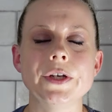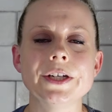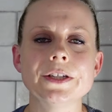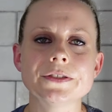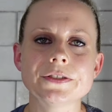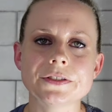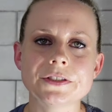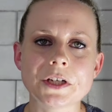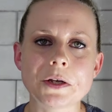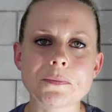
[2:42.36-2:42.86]
here's
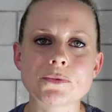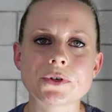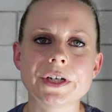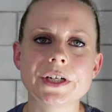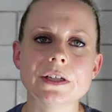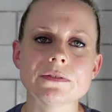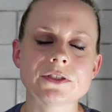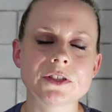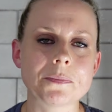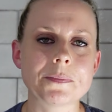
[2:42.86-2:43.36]
a summary
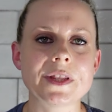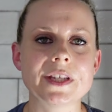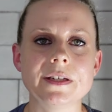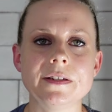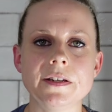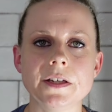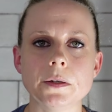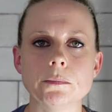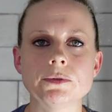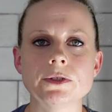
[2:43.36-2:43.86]
of some of the
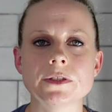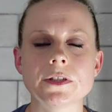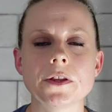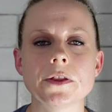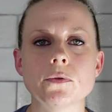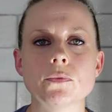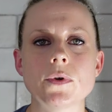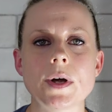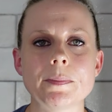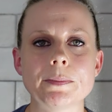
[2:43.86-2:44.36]
tips that
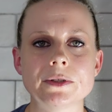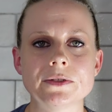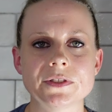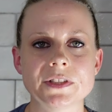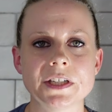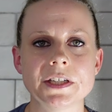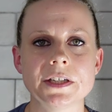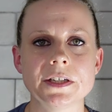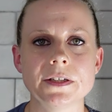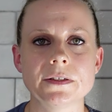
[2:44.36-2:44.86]
the
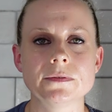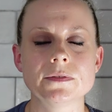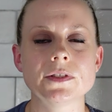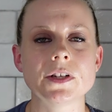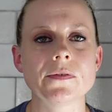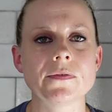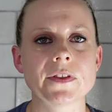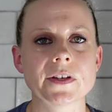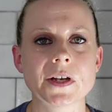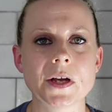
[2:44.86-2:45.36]
representatives
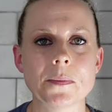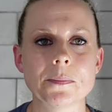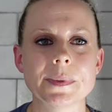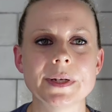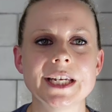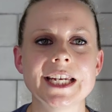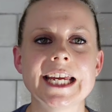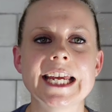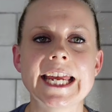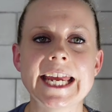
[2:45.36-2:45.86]
of the
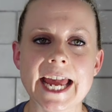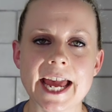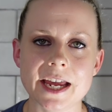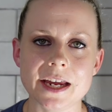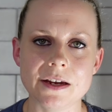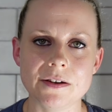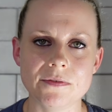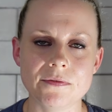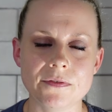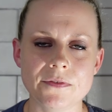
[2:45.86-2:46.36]
company
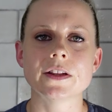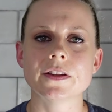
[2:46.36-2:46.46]
gave.